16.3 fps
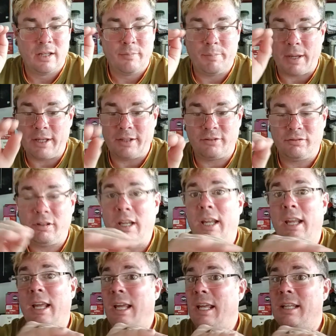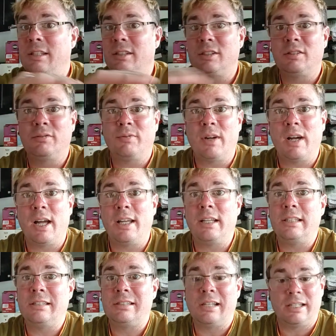Battery is fine,
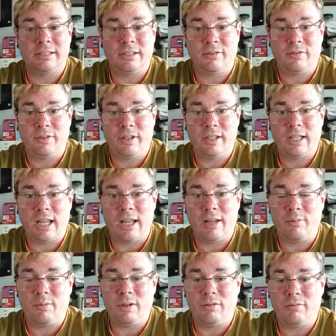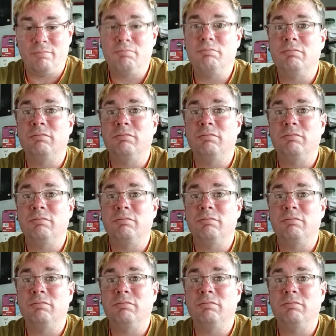it's lasting for the day with